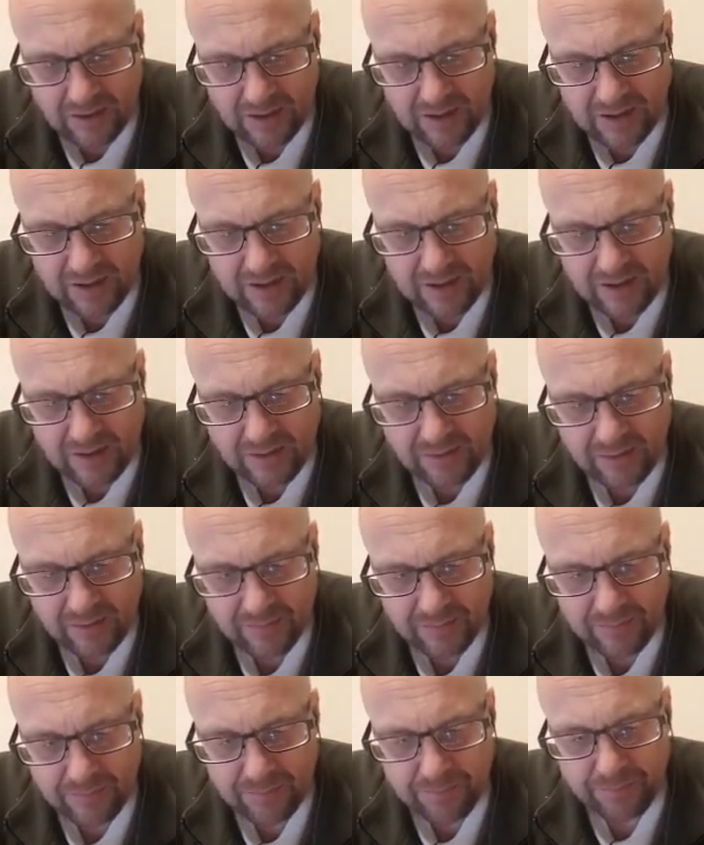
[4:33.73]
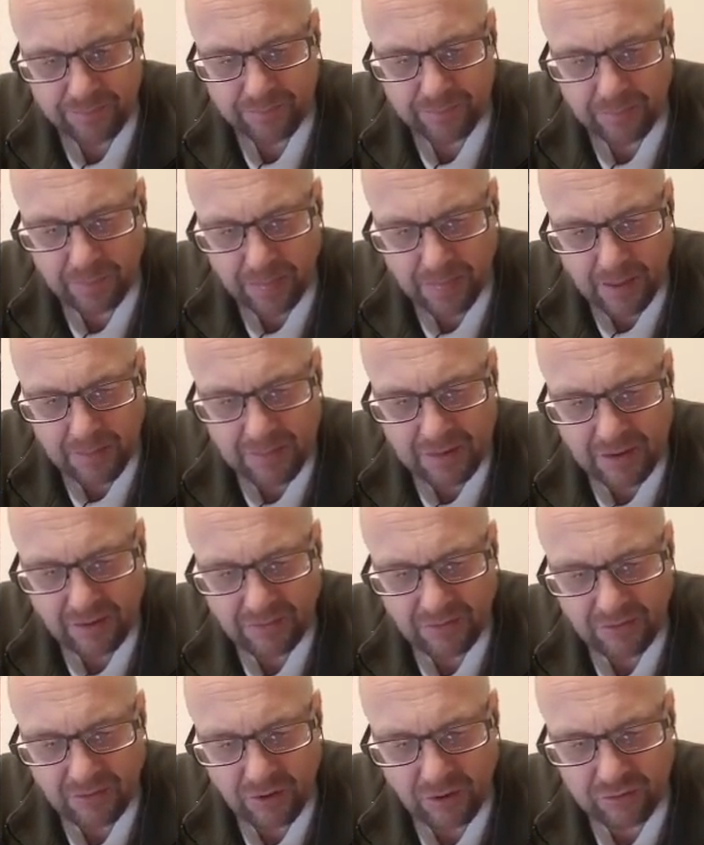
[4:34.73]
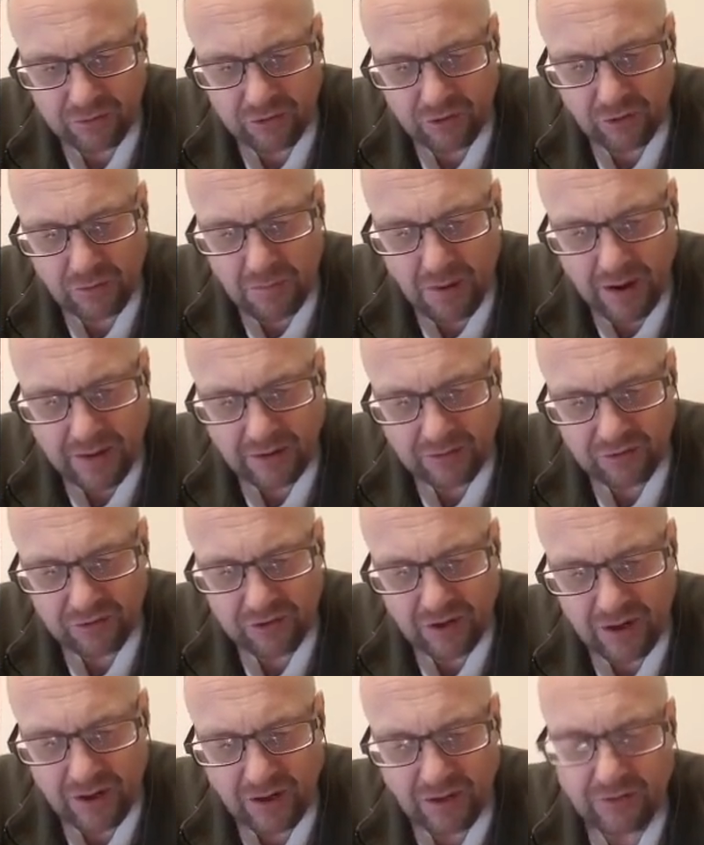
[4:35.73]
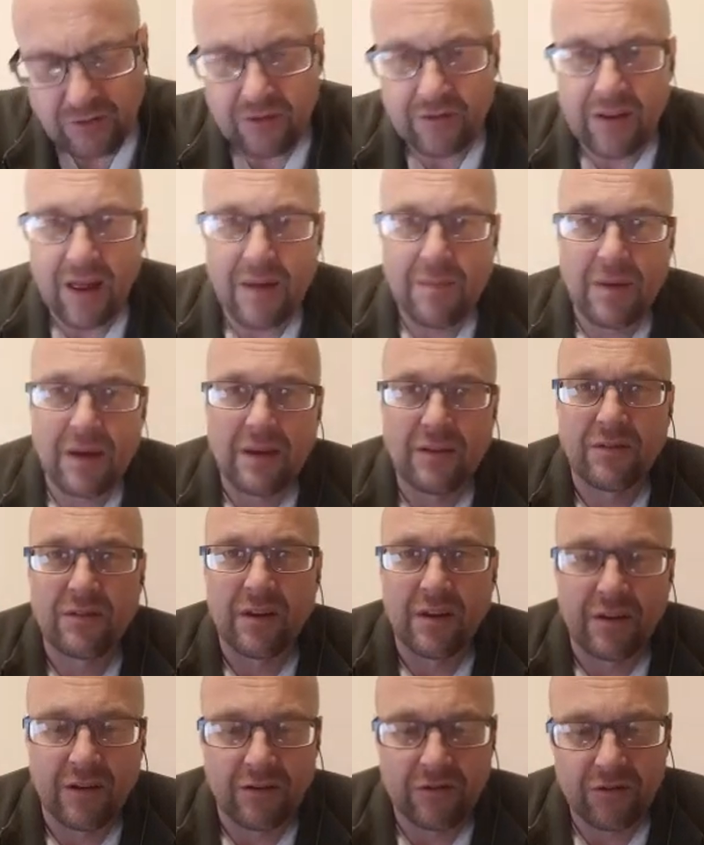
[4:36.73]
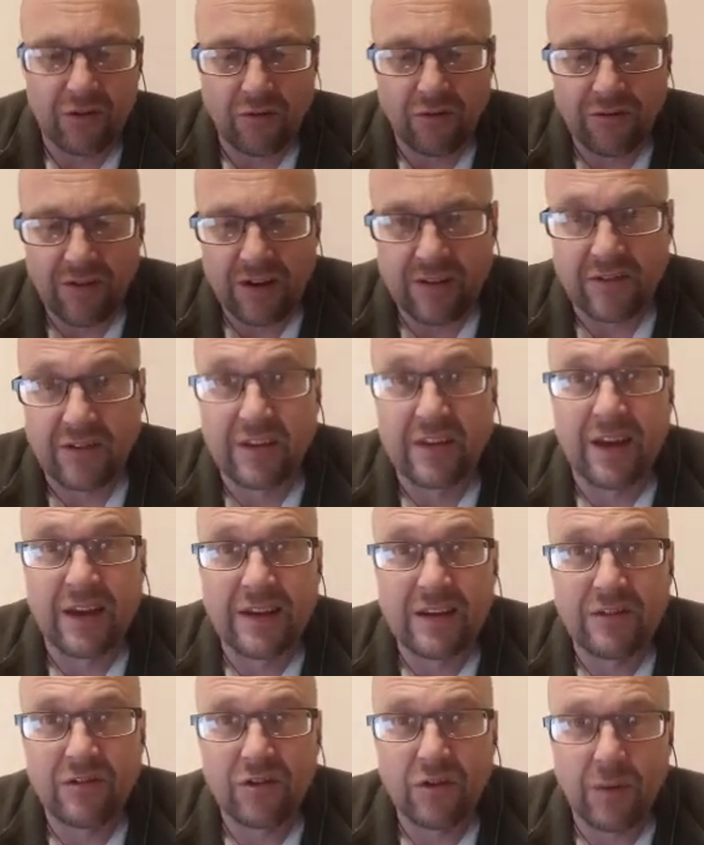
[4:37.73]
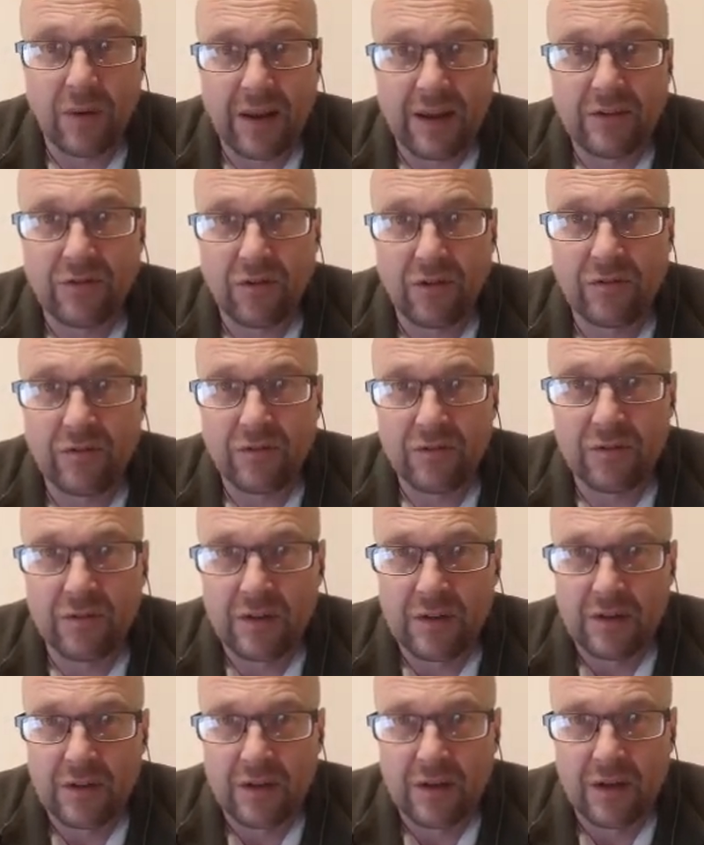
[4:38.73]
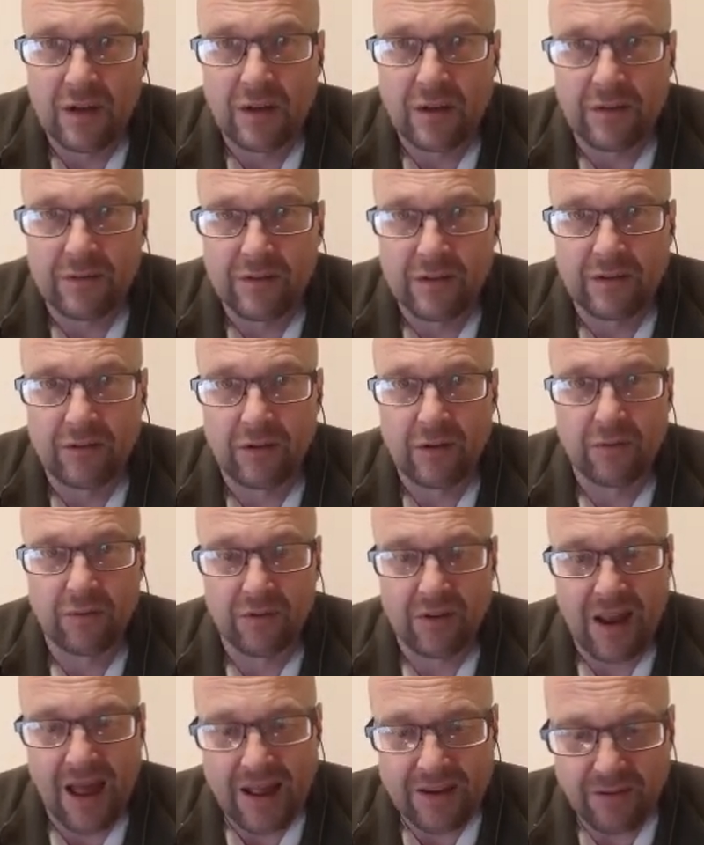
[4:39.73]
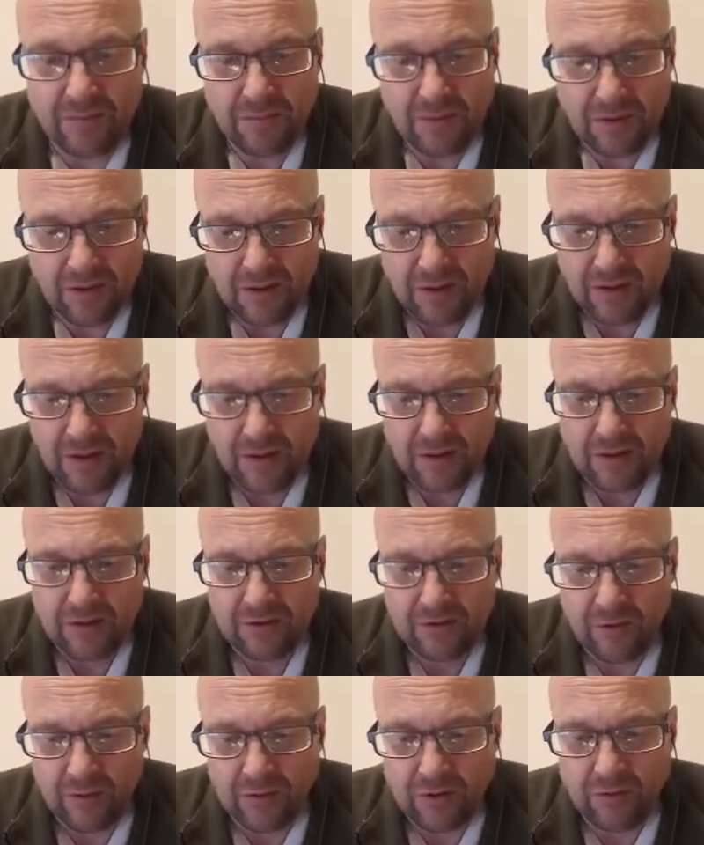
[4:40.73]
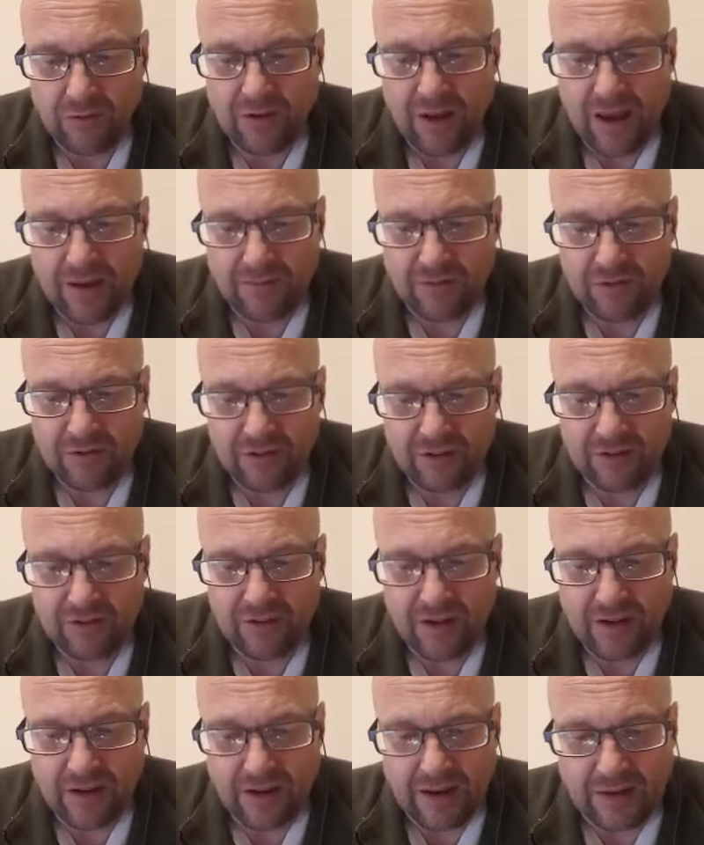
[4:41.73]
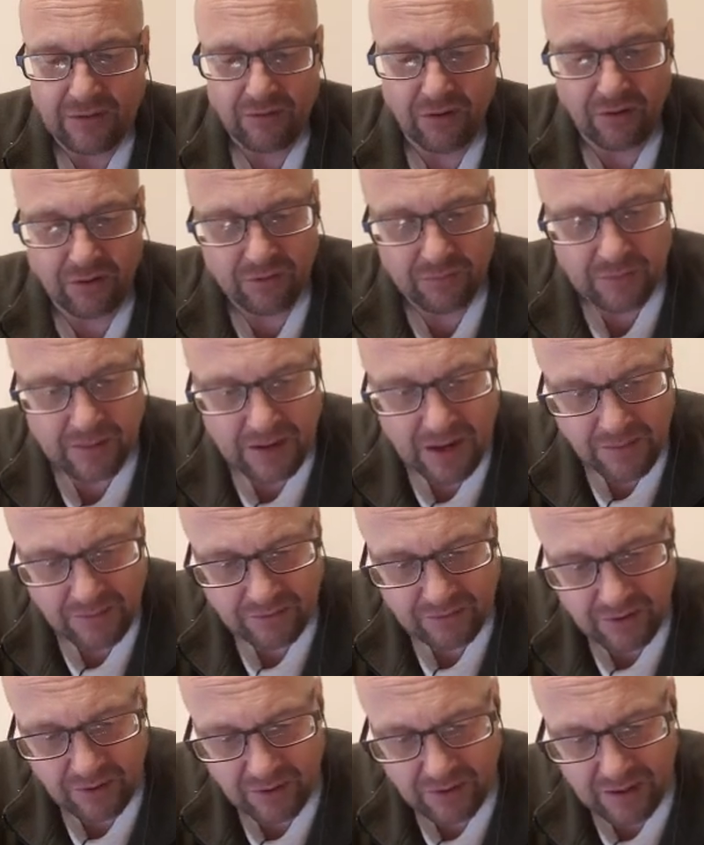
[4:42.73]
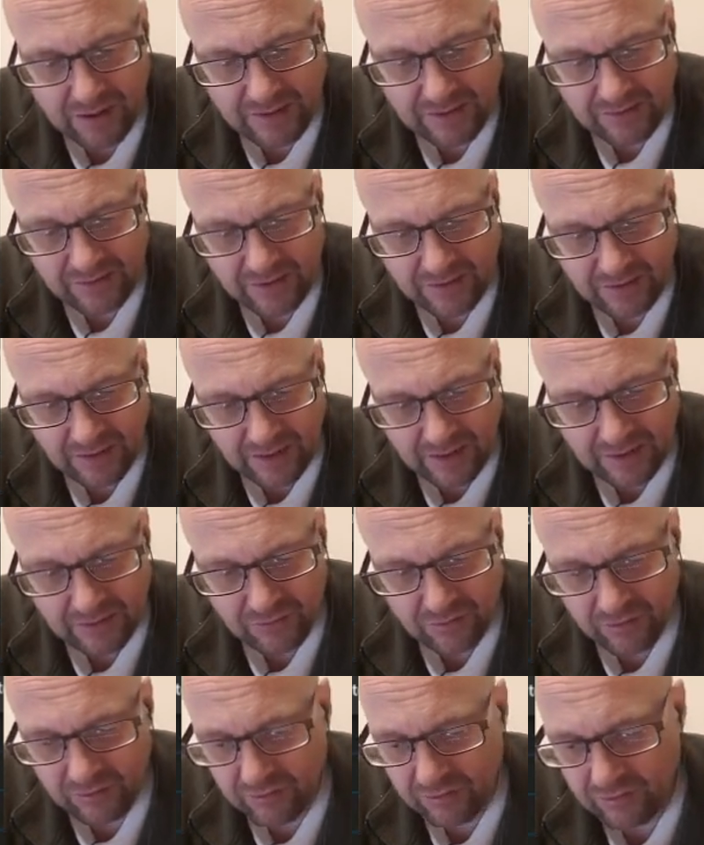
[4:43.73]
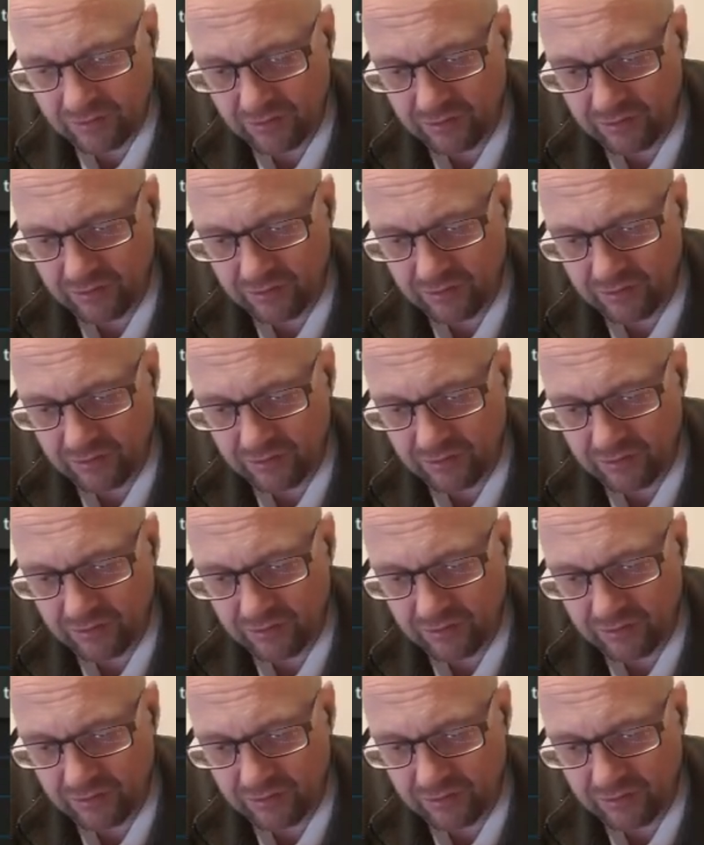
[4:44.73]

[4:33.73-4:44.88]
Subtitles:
And because it's got a 2- charge, that means that the sulfur has gained 2 electrons since it was an atom. So it used to have 16 electrons, but now it's got 18 electrons.